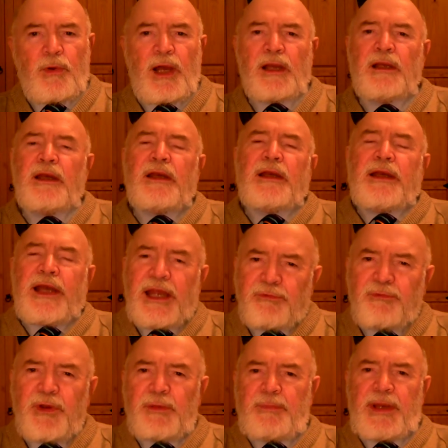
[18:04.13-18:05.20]
Well,
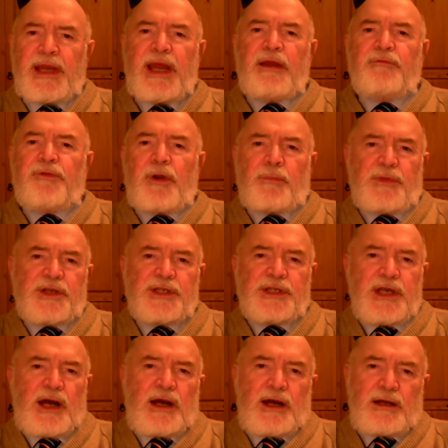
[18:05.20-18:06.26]
if we'd been in from the
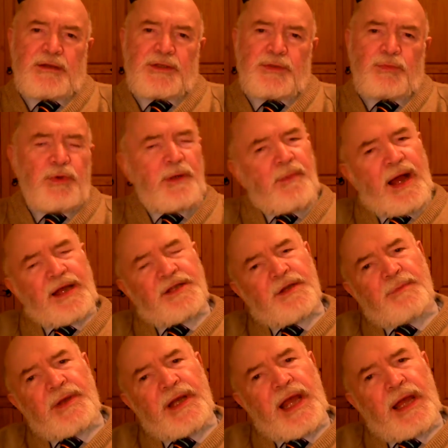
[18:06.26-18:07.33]
start, we might
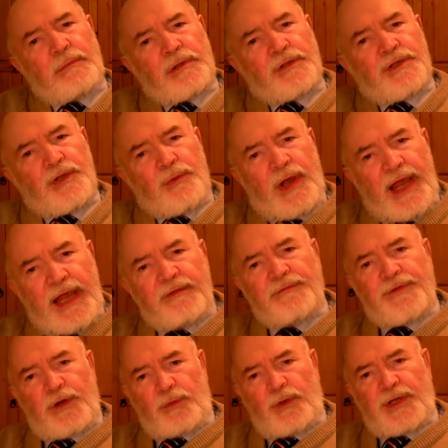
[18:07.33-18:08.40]
have been able to
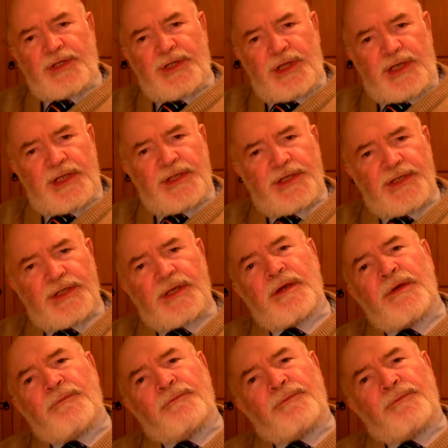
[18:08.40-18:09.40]
influence its